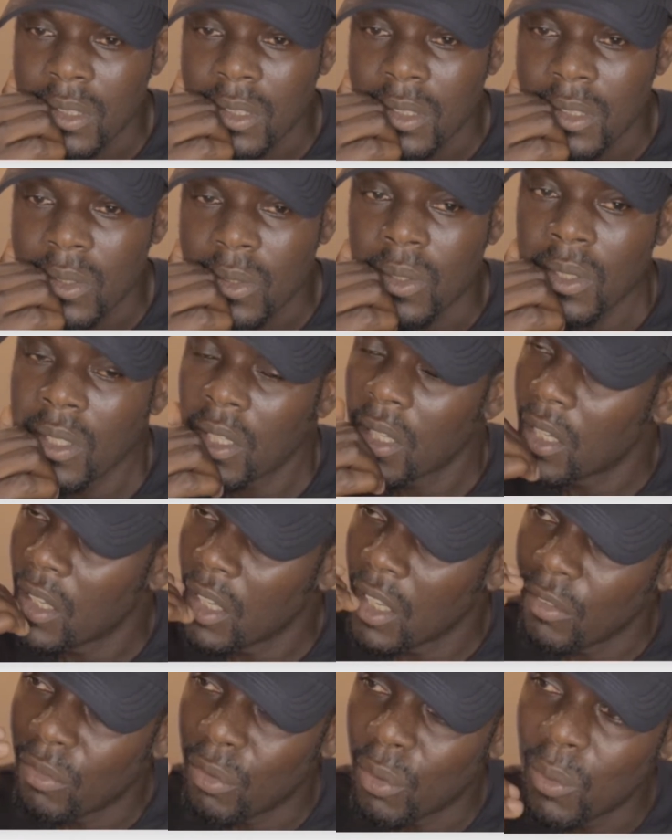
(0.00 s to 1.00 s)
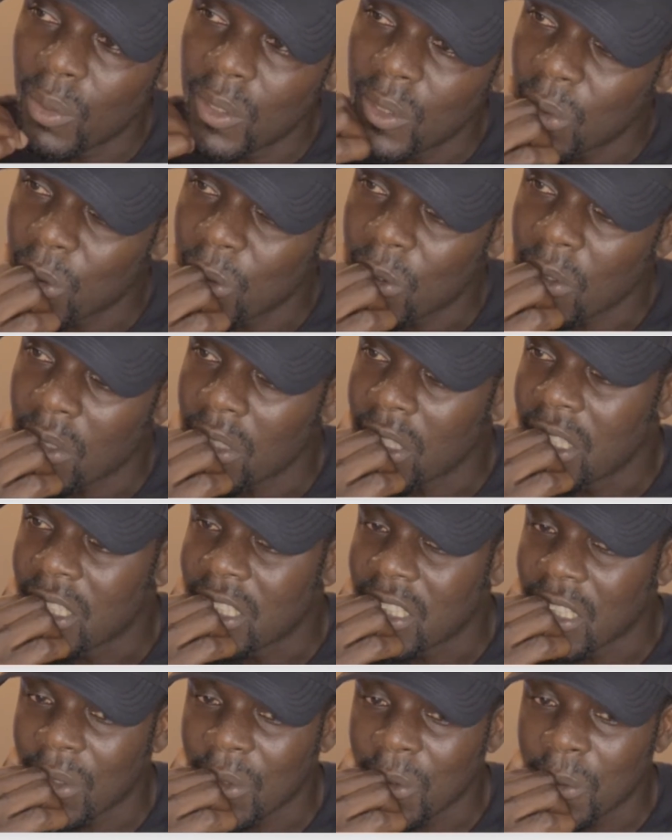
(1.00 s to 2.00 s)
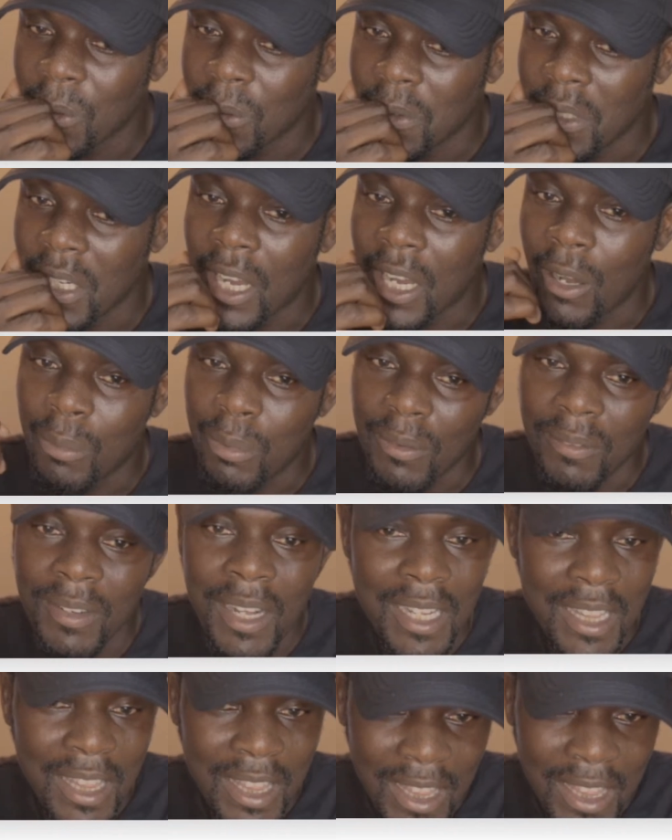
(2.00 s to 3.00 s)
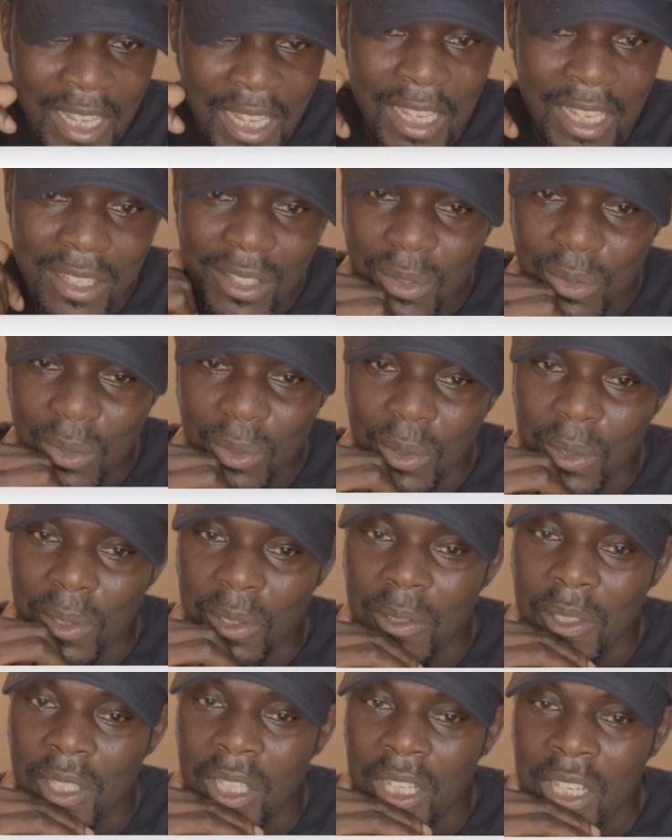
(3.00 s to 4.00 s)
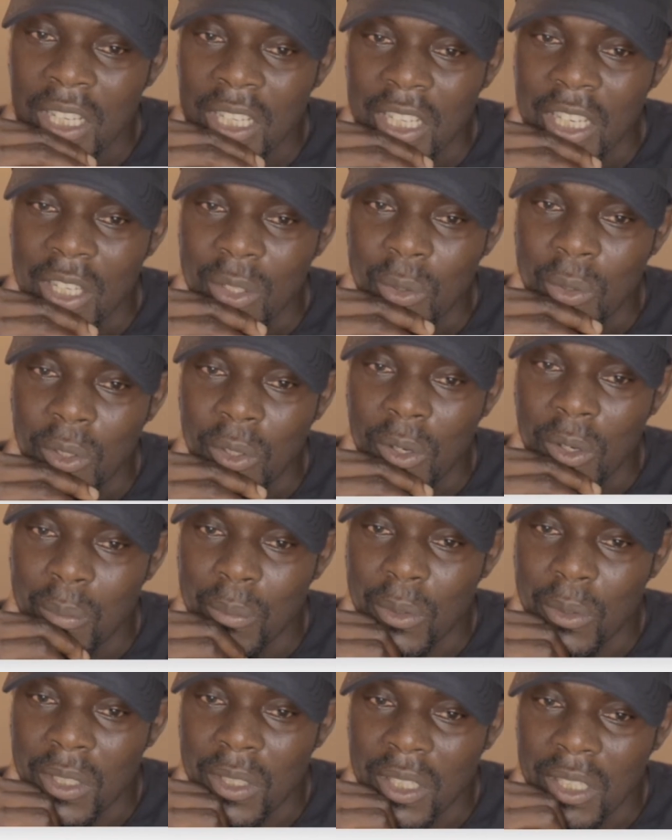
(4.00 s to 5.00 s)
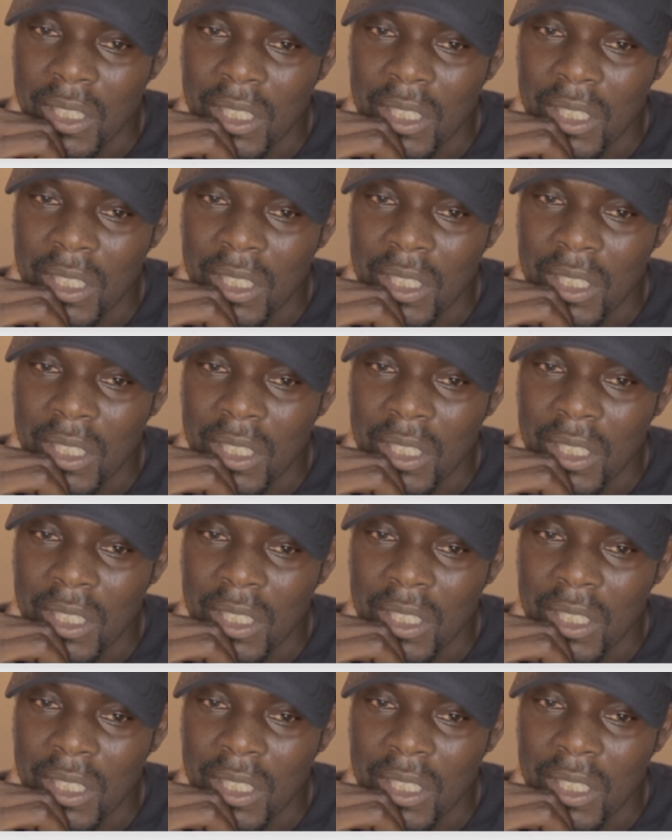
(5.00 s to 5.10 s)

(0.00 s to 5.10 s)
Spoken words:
So if you want to study in South Korea, I'll provide links to Daegu Gyeongbok